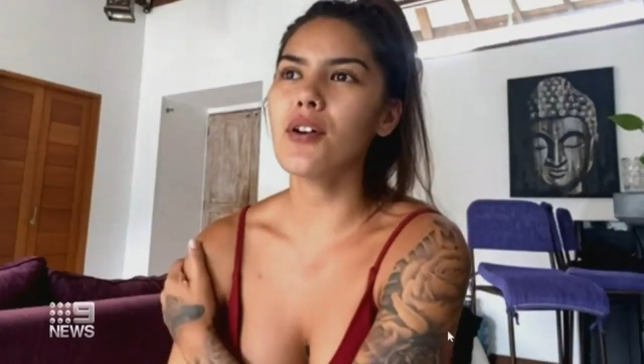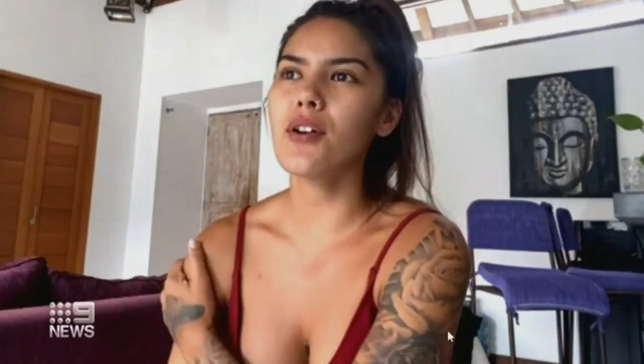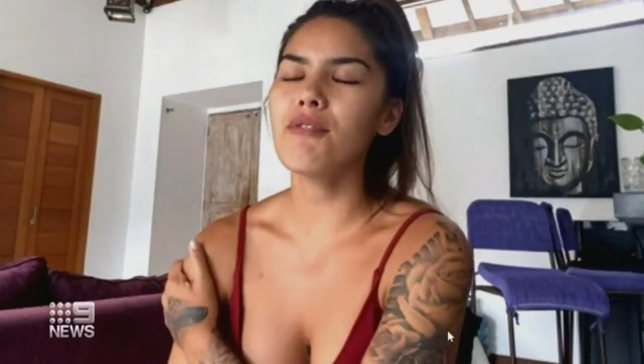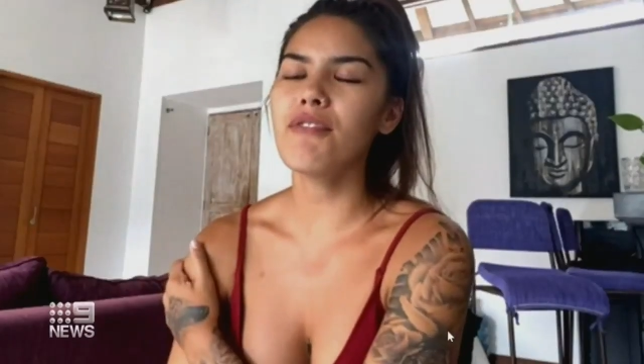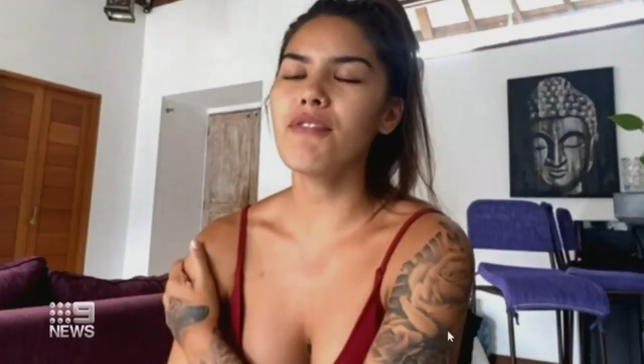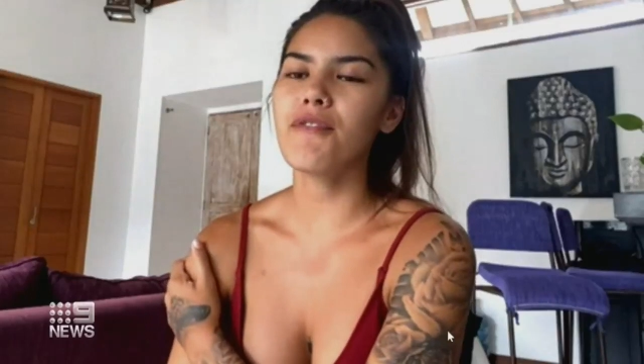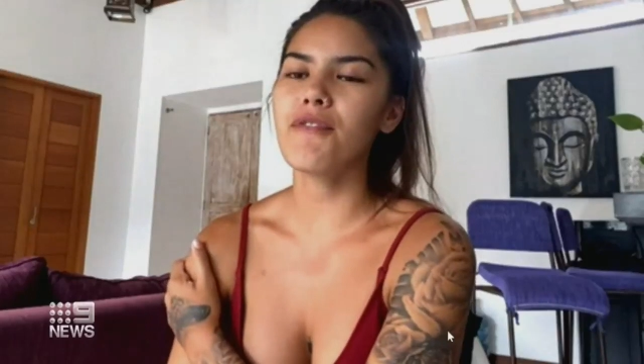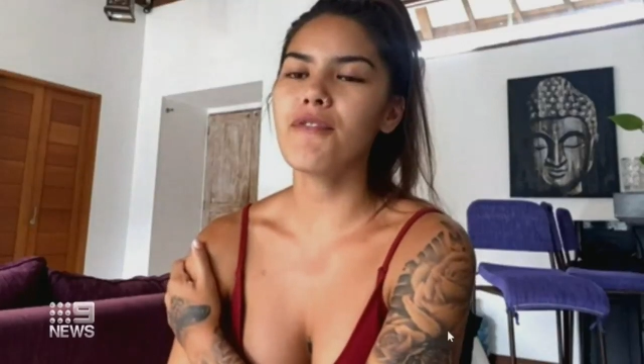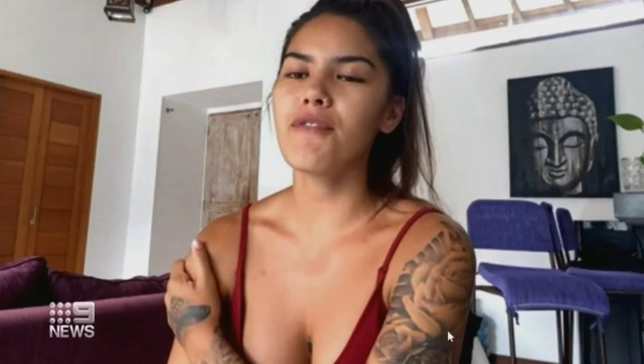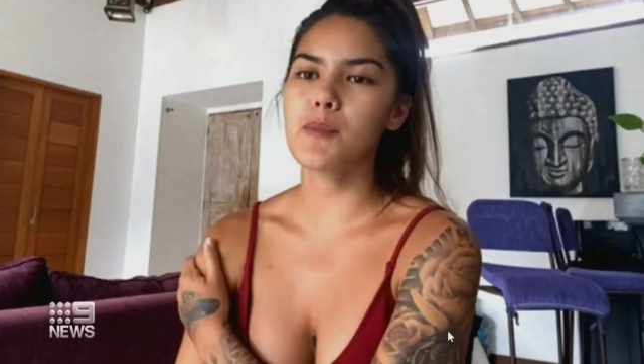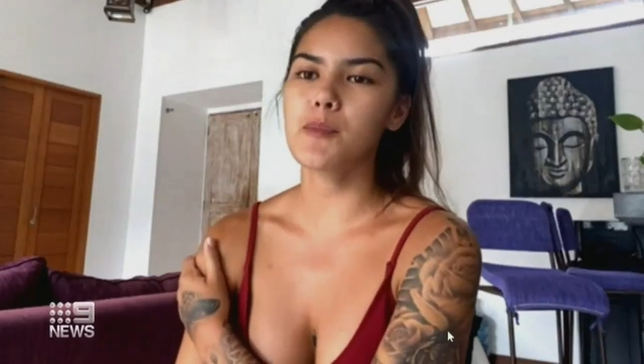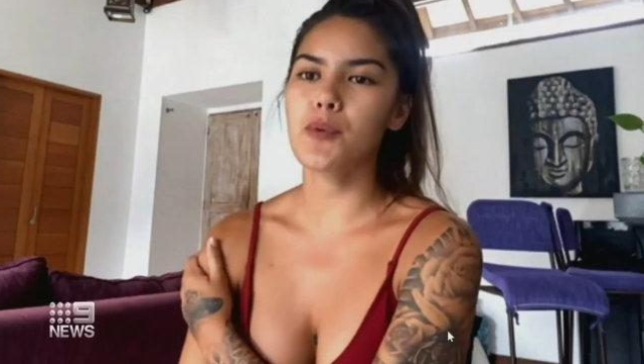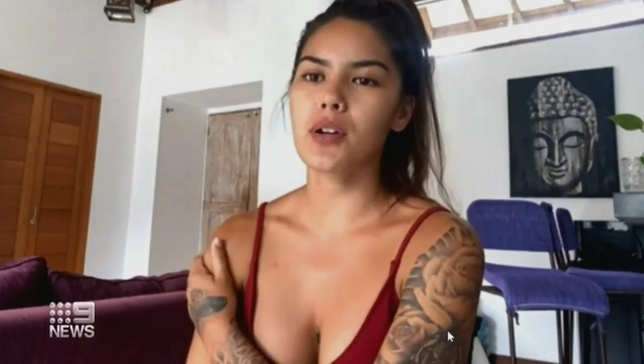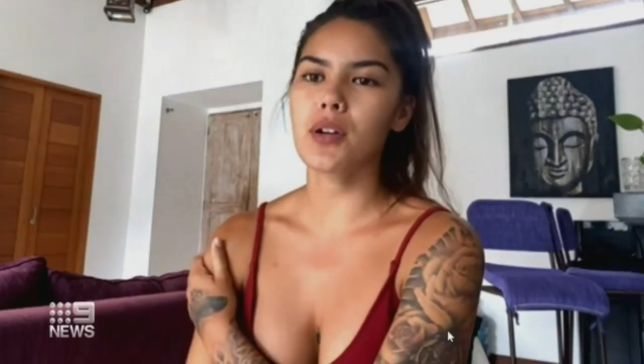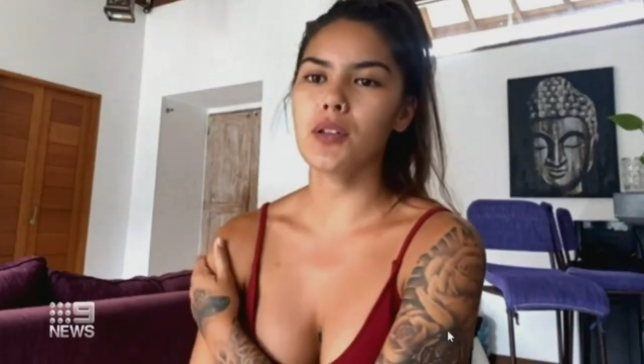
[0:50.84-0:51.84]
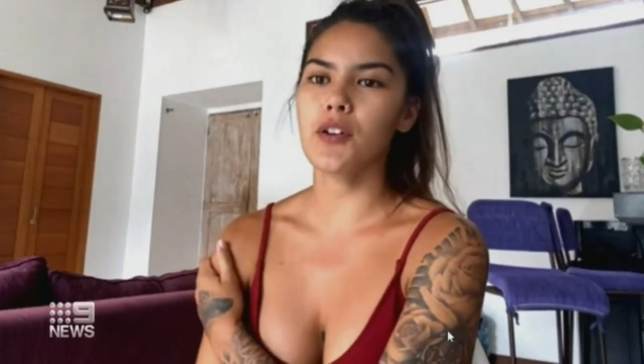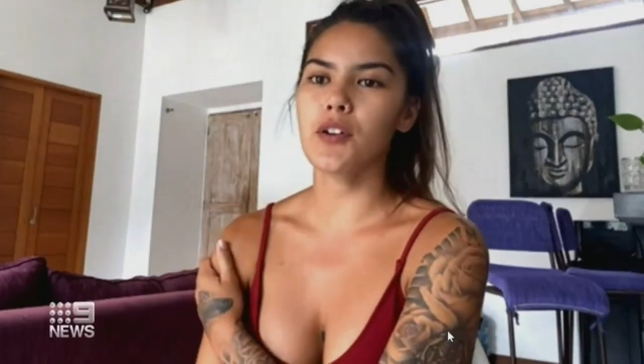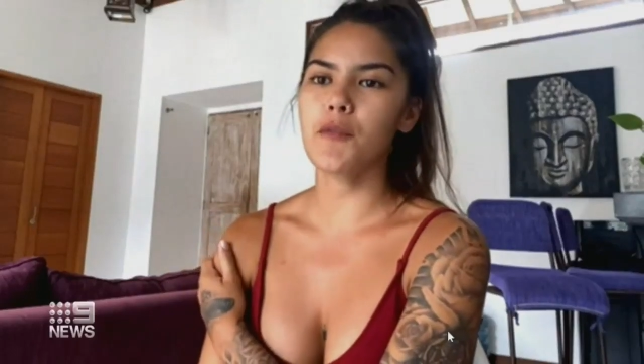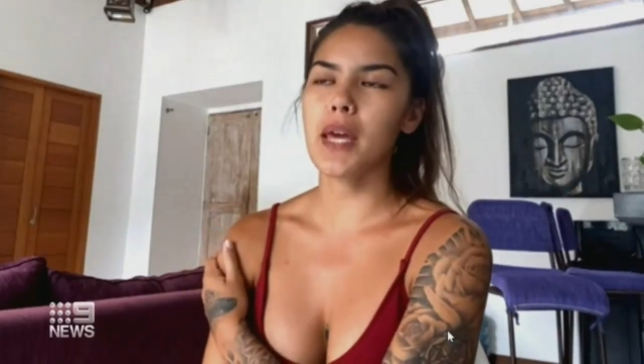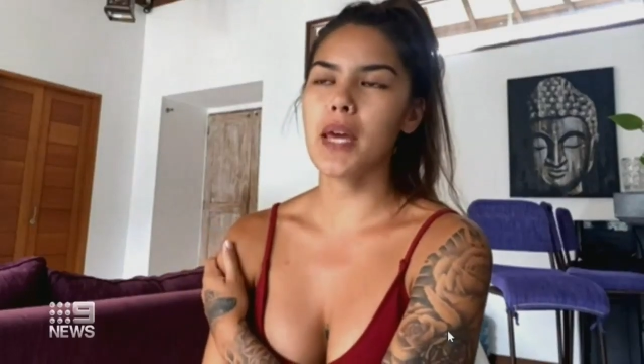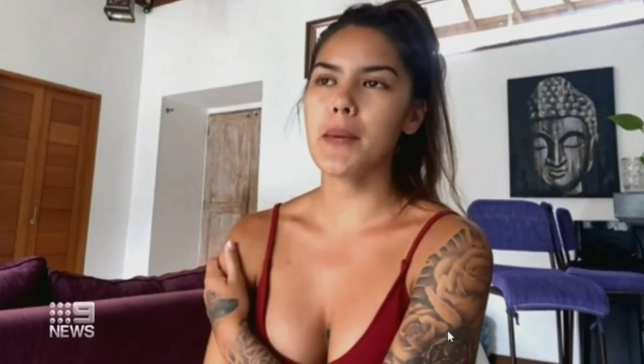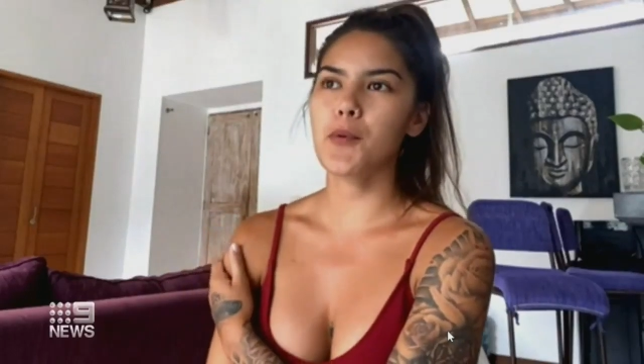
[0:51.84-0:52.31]
on Facebook a lot of
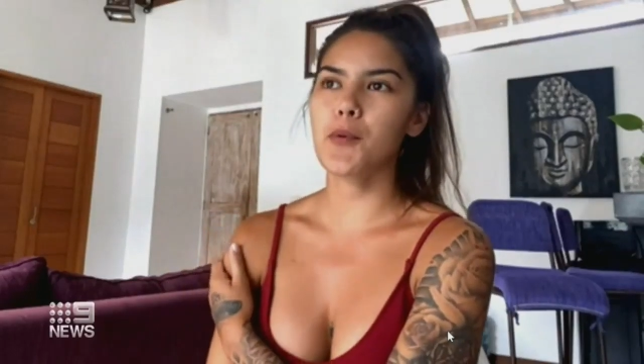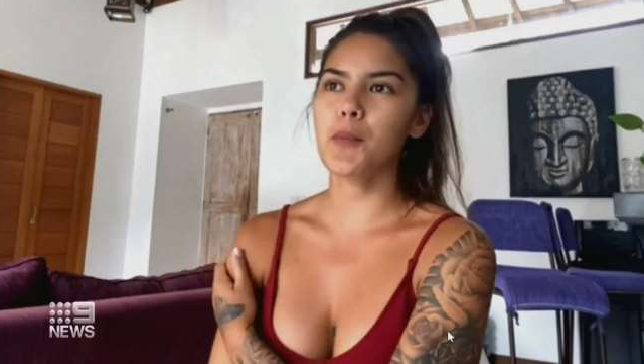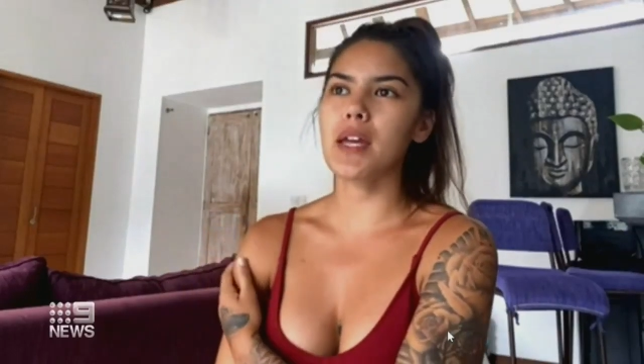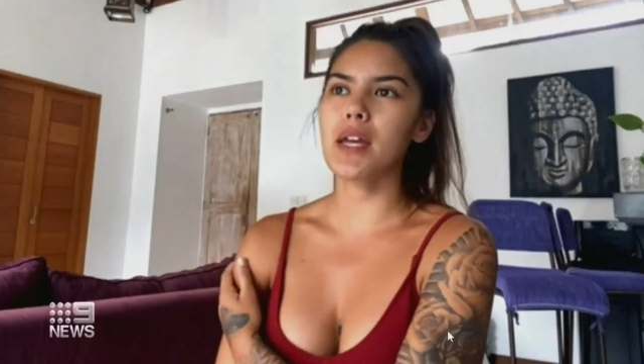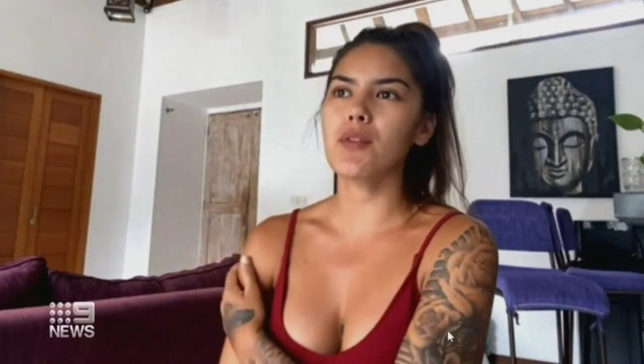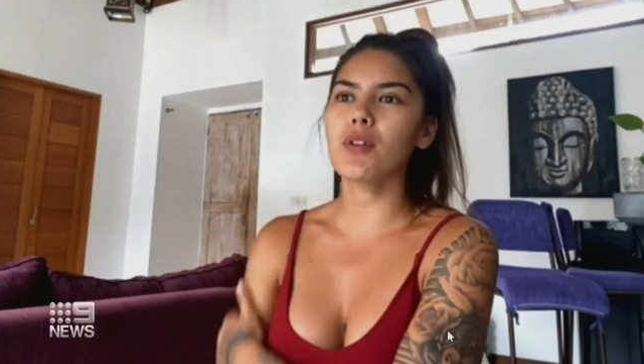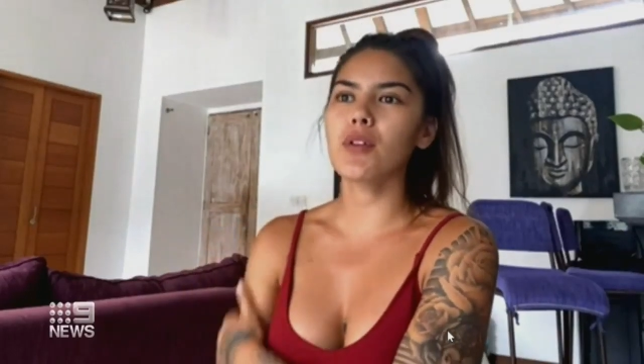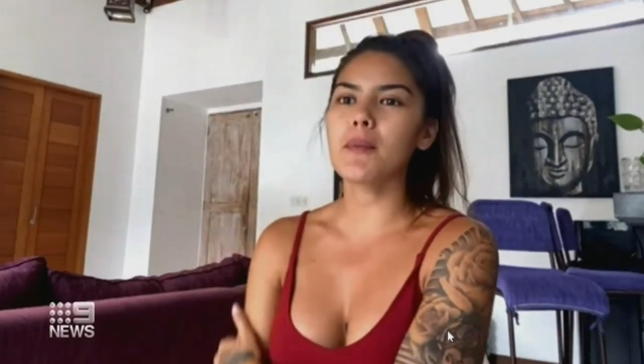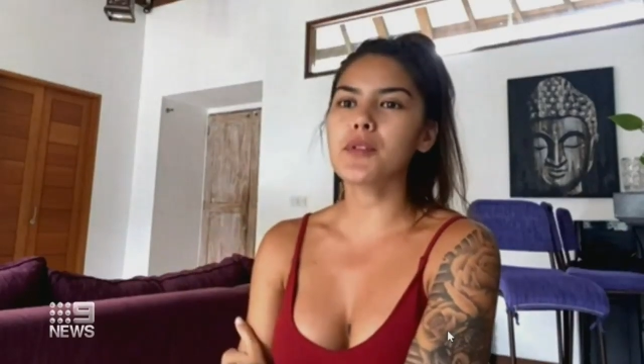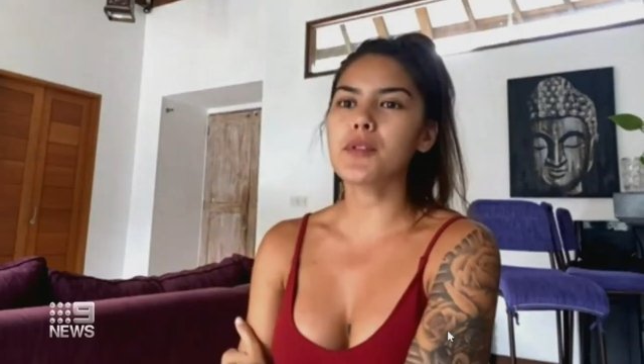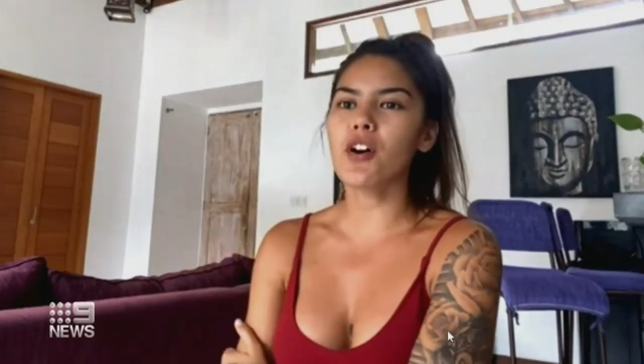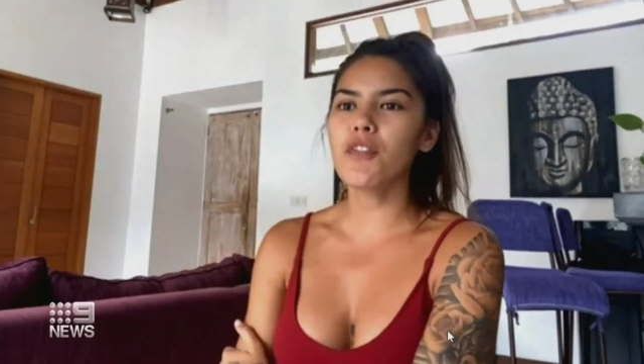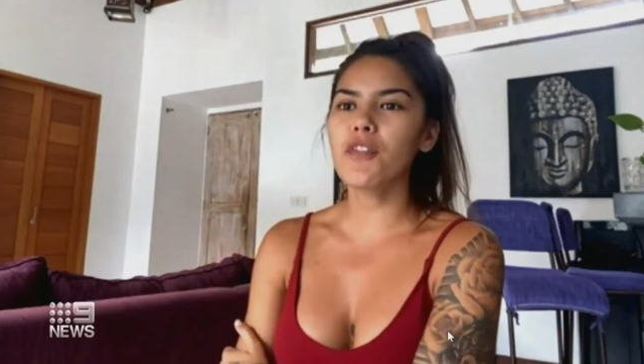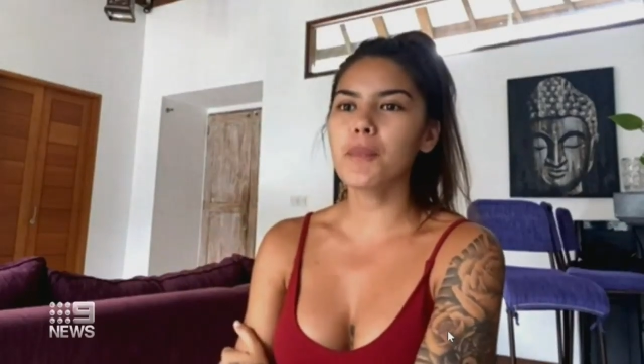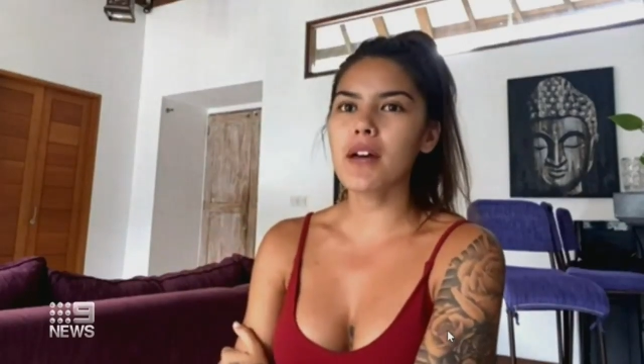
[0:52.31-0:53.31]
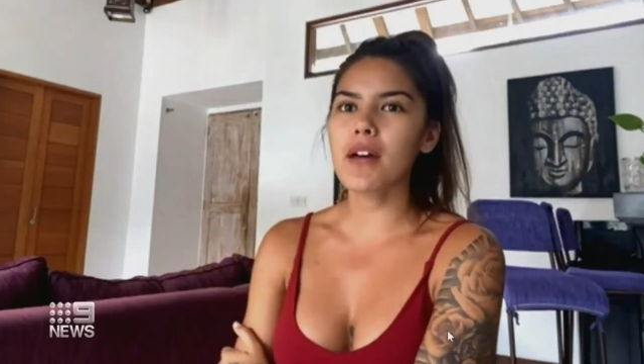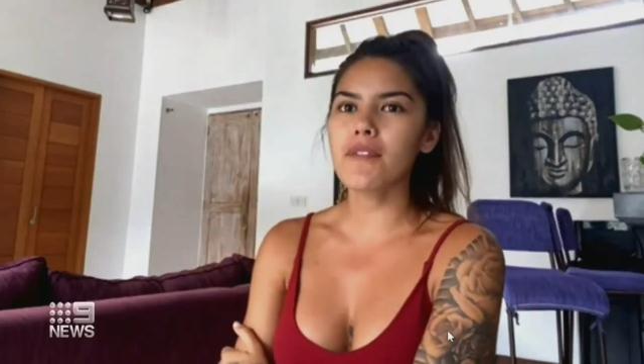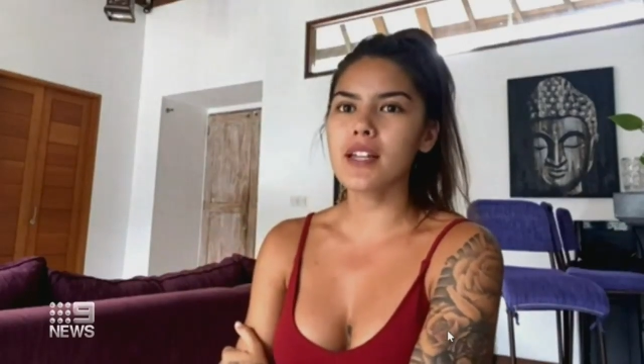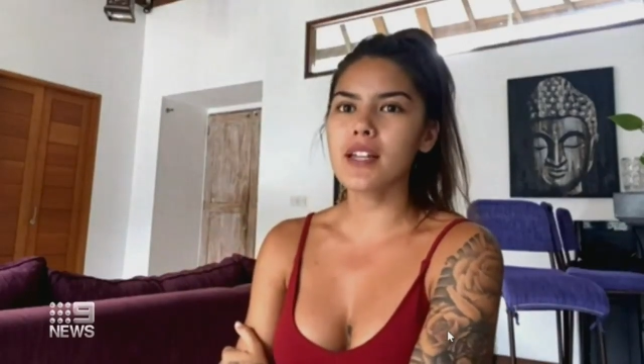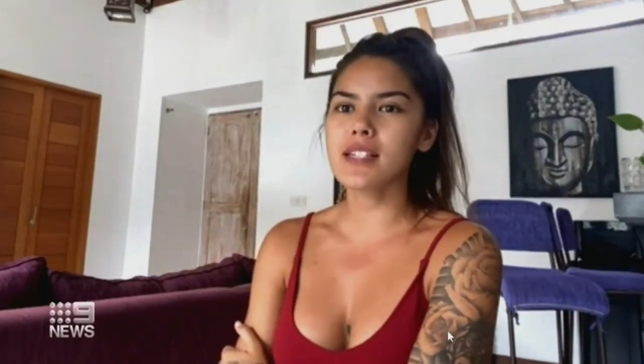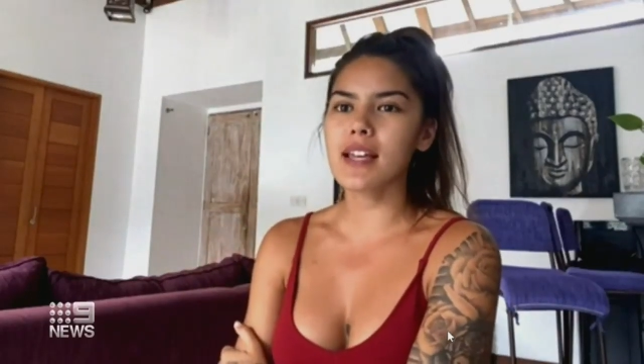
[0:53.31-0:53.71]
people being ripped off by visa